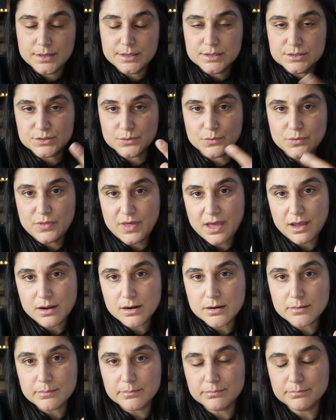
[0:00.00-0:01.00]
So
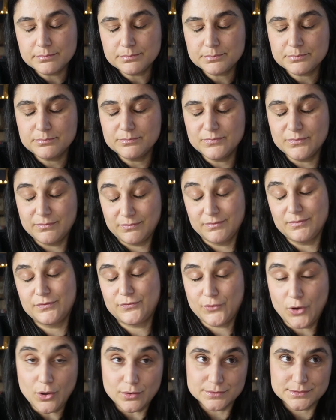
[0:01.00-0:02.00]
their
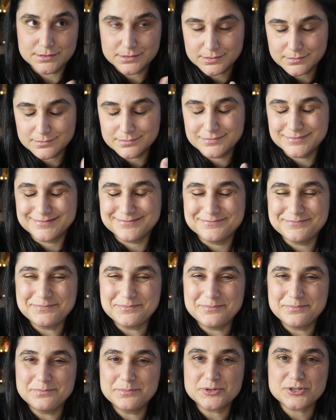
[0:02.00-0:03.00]
false
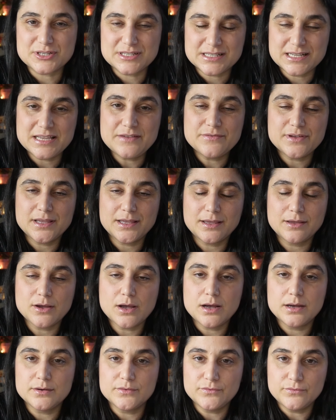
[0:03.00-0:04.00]
perceiving
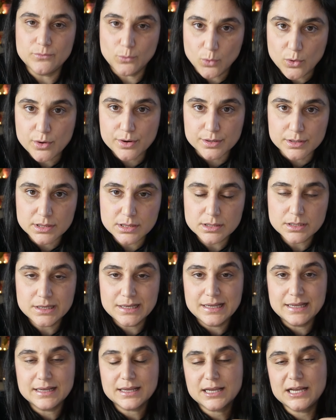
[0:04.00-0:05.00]
of worth
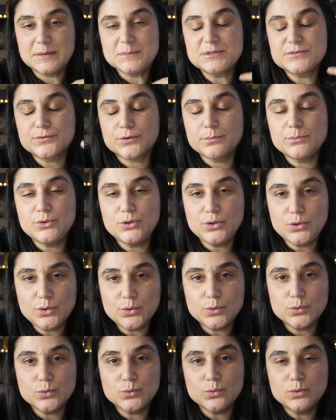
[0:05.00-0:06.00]
comes from
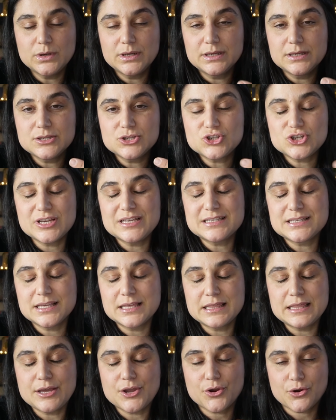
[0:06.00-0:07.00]
you
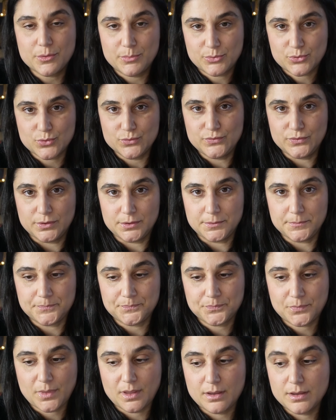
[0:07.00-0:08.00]
chasing their approval,
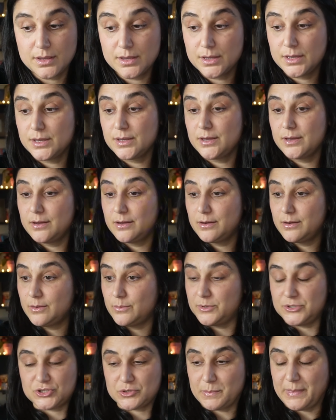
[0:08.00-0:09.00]

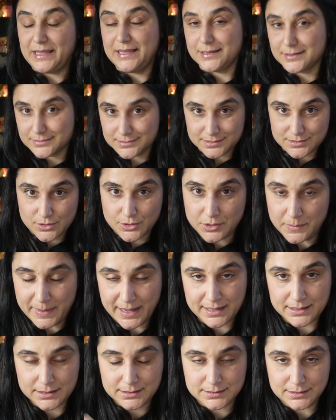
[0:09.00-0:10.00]
which means
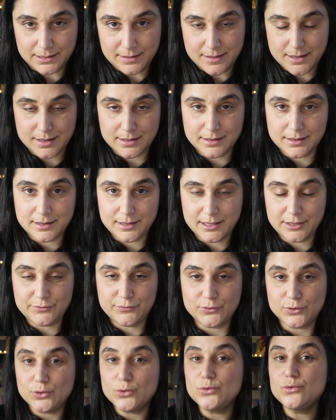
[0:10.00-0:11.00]
automatically that
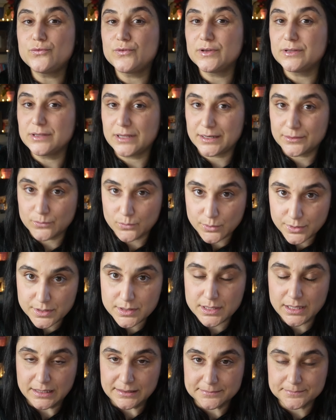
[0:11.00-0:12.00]
if you feel
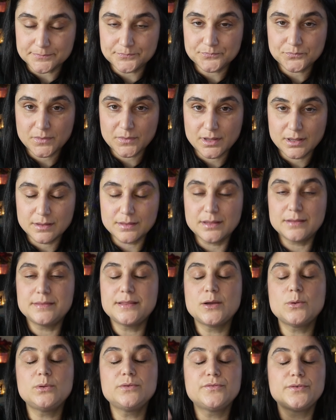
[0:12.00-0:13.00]
unworthy, then
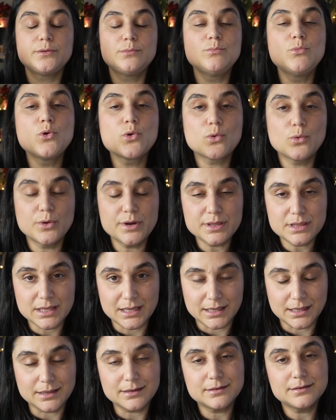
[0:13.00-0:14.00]
they will feel more
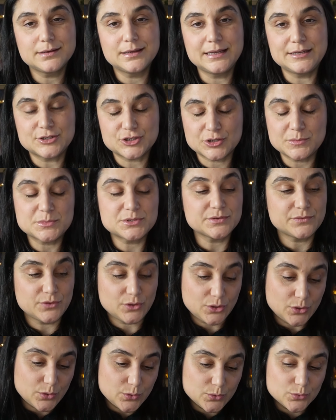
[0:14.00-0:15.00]
worthy in terms of
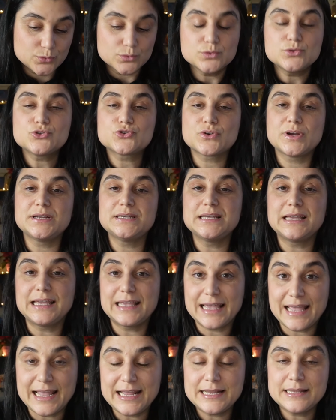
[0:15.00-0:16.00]
you trying to
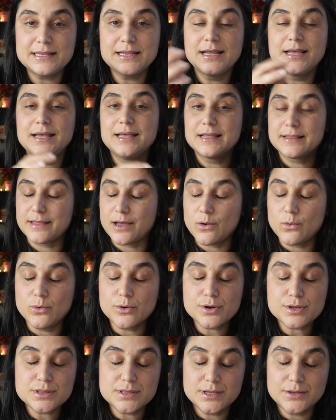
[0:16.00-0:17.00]
gain that
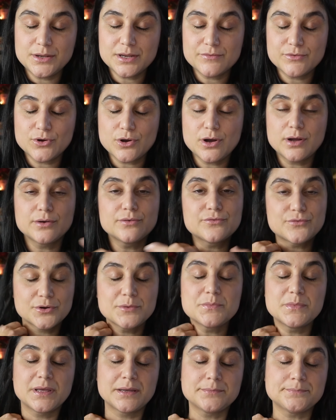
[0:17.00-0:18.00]
worth that you never got
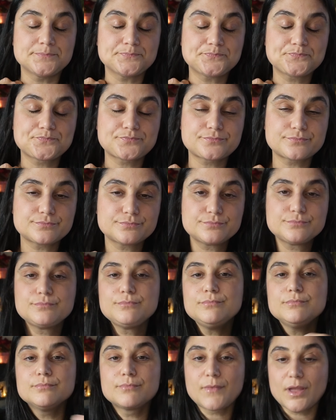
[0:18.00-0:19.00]
from them.
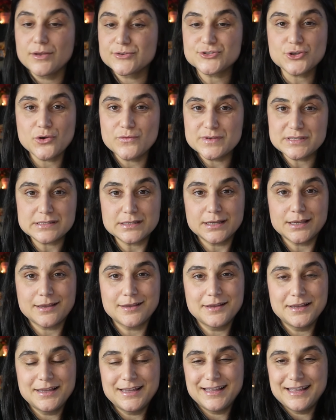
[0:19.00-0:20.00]
So
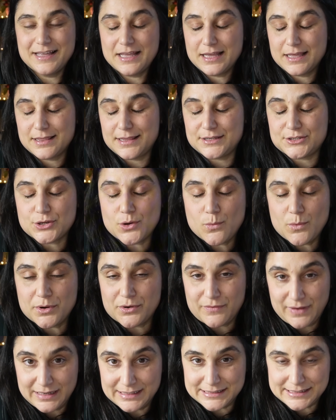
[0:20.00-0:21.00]
obviously, they don't want
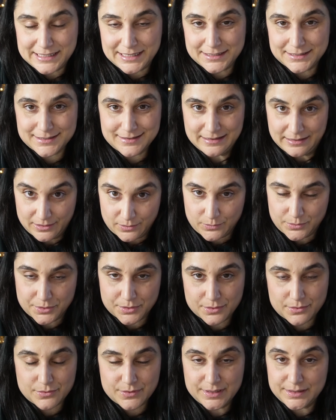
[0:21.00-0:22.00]
to validate that
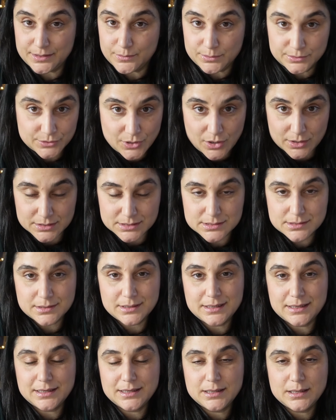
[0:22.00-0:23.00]
worth, and they will not,
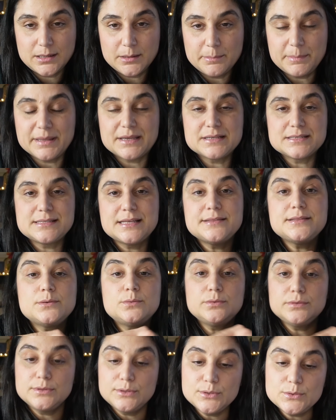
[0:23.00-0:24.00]
because then they
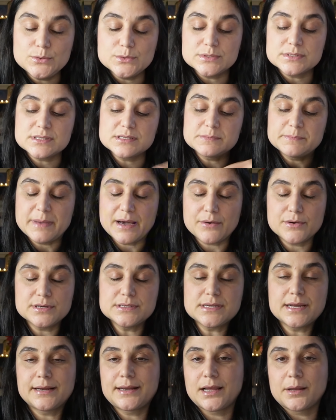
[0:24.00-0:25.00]
will lose this power
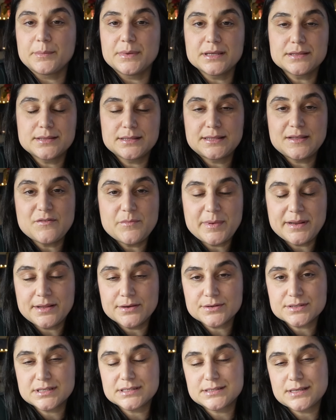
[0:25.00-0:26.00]
dynamic that they've been
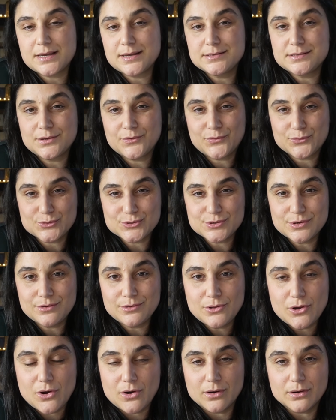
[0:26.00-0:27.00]
exercising for so
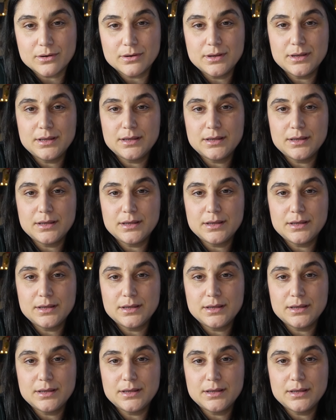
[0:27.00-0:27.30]
long,